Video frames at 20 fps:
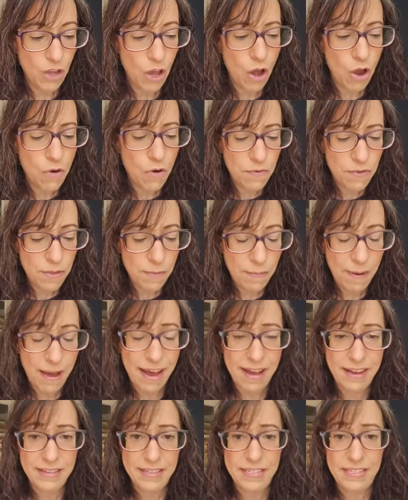over the
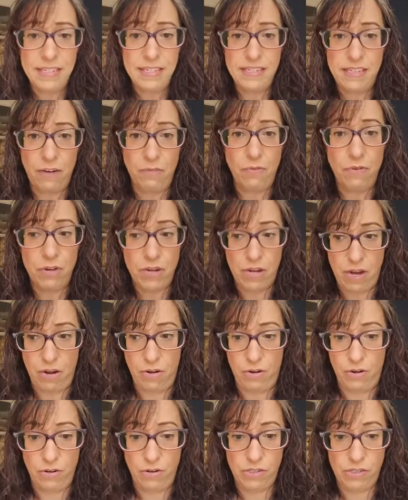past several
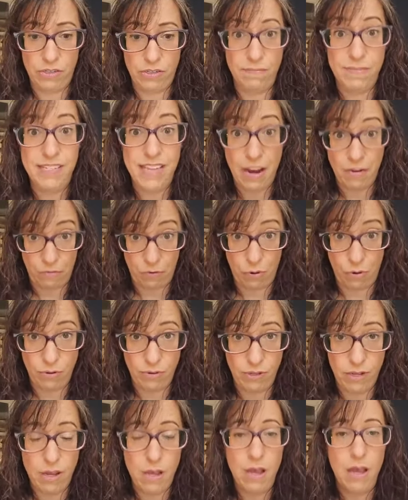years,
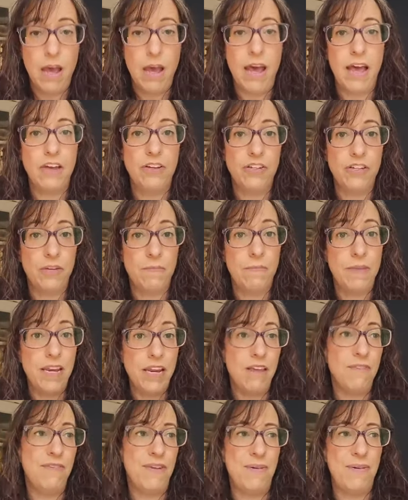several, as
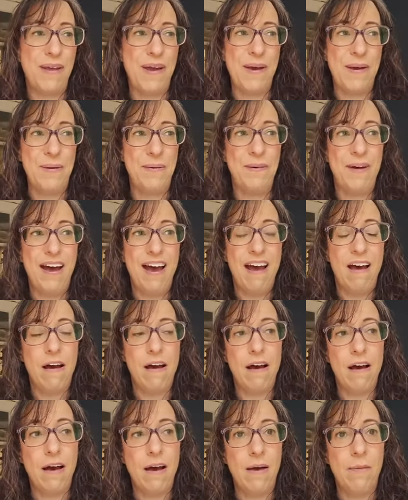many of you know,
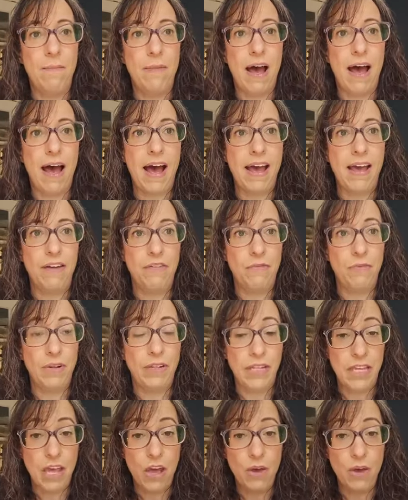um, I have
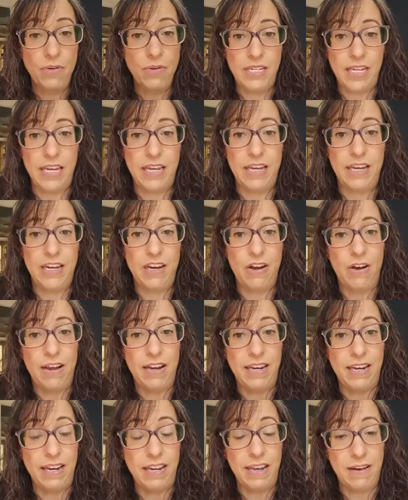really honed in
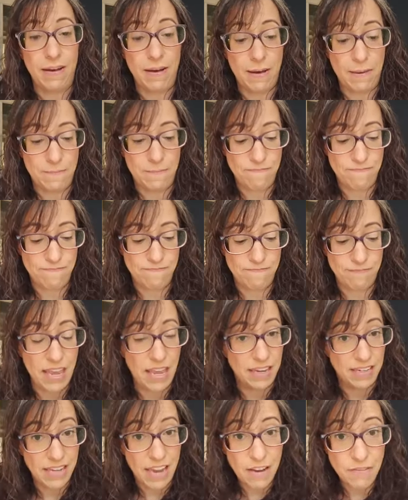on um,
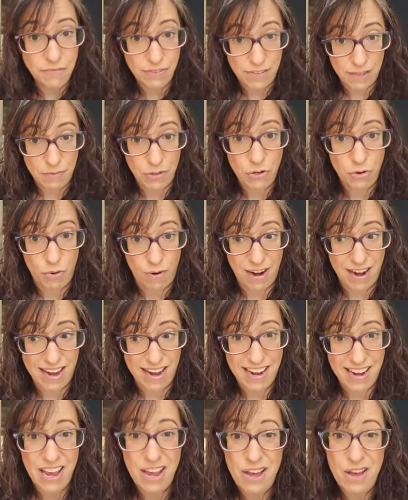
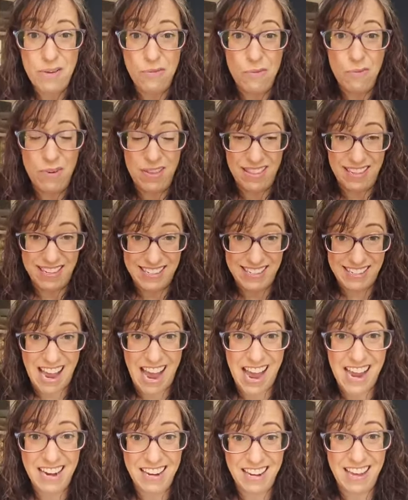anti-inflammatory with a
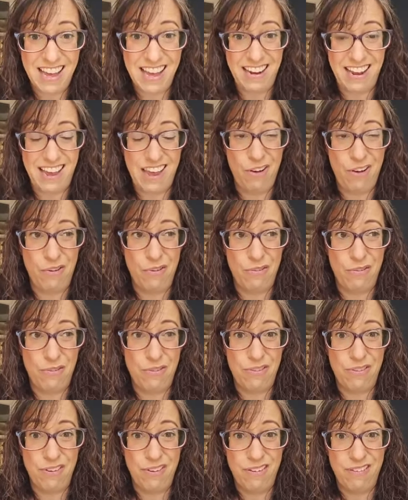side of gut health
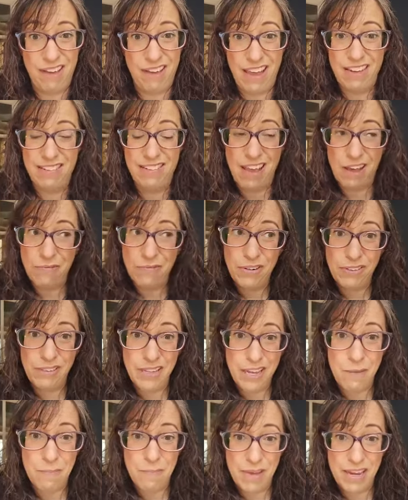and
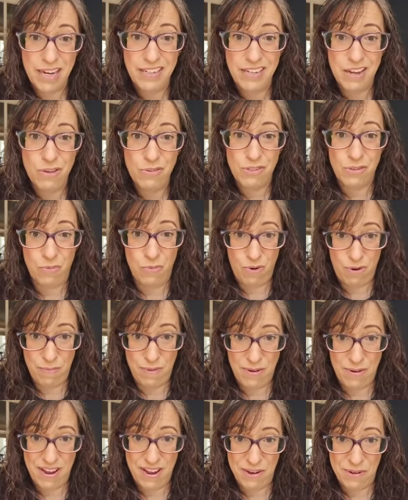definitely a big dose of
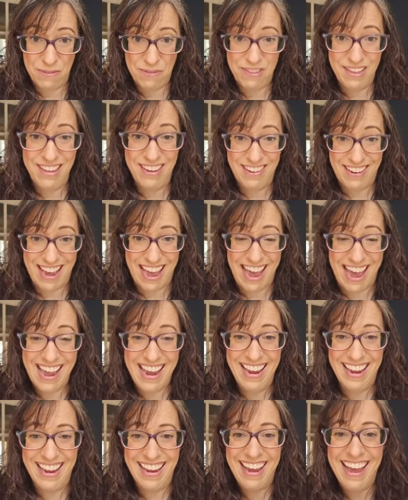hormone health.
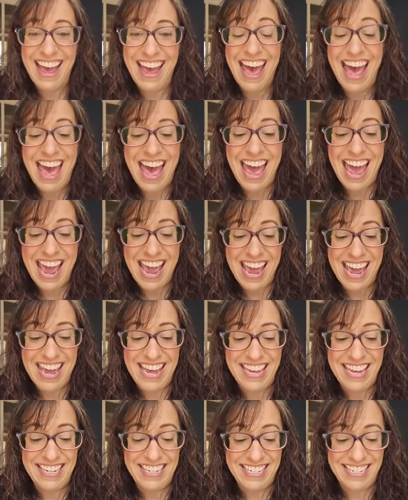Okay.
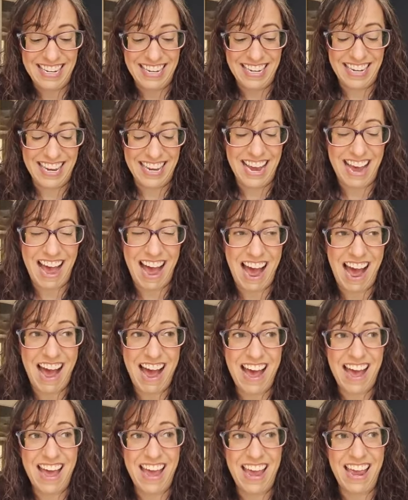And
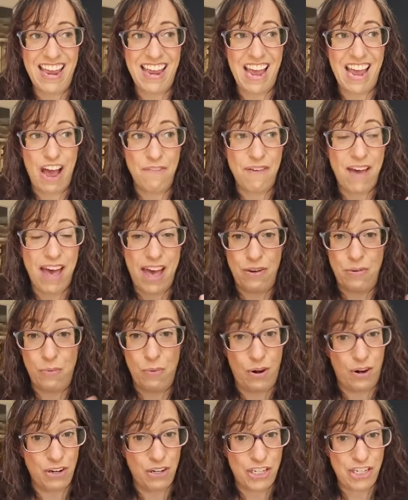I, I've had
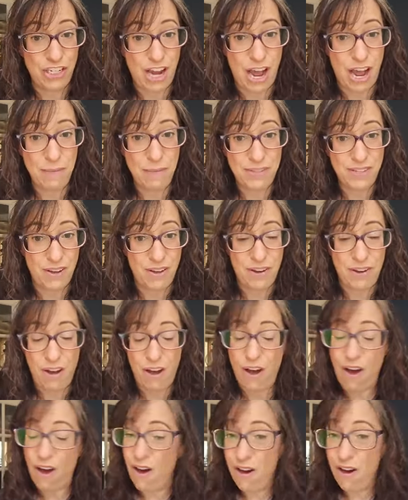workshops on
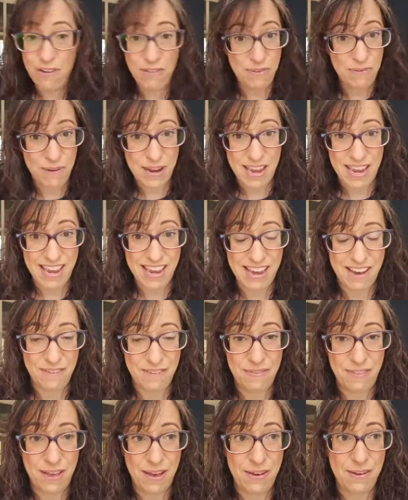all three
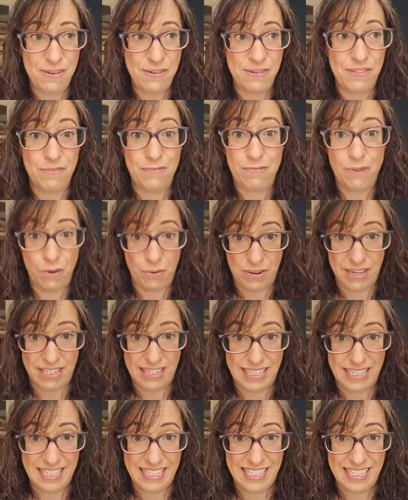of those
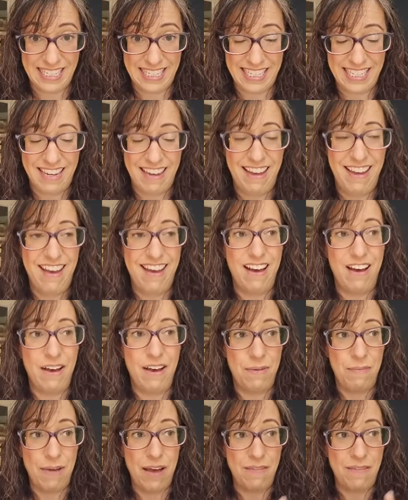focuses.
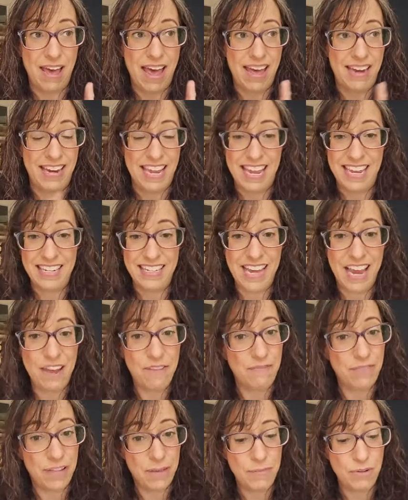Um, I've had
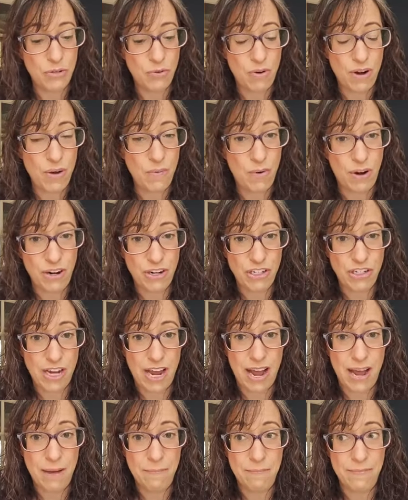anti-inflammatory
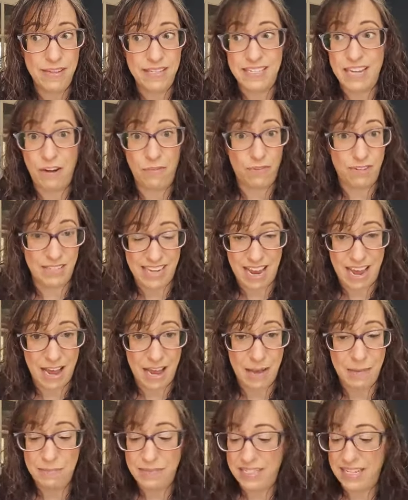workshop several
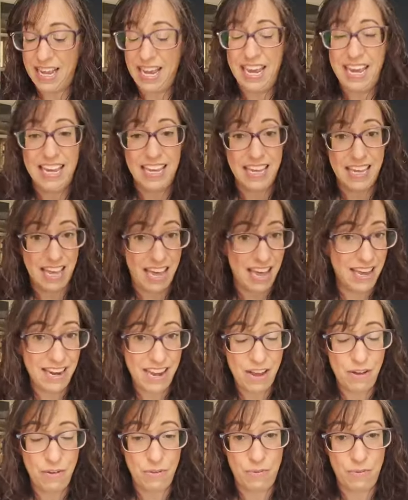times, gut
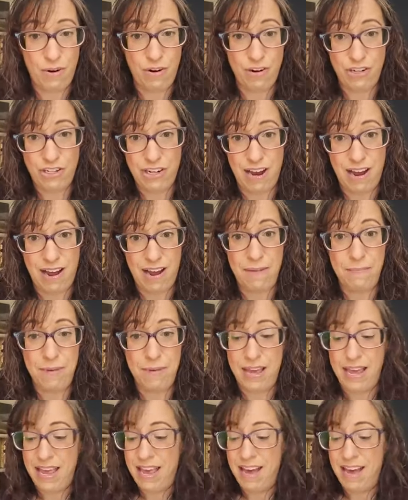health workshop,